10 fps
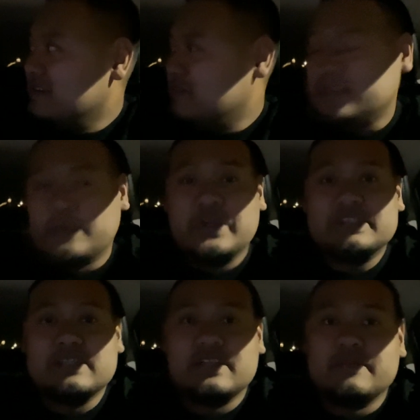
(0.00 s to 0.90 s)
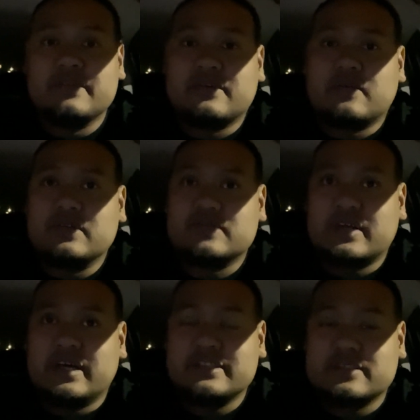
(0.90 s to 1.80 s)
for some reason it didn't record, so I
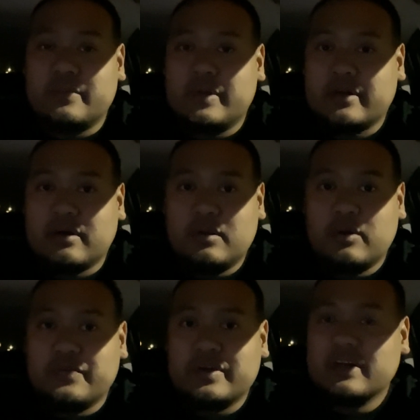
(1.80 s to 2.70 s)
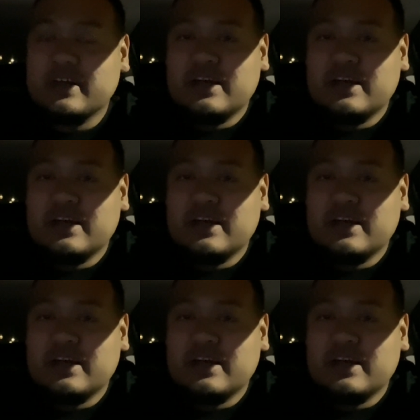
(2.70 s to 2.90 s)
gotta start back all over.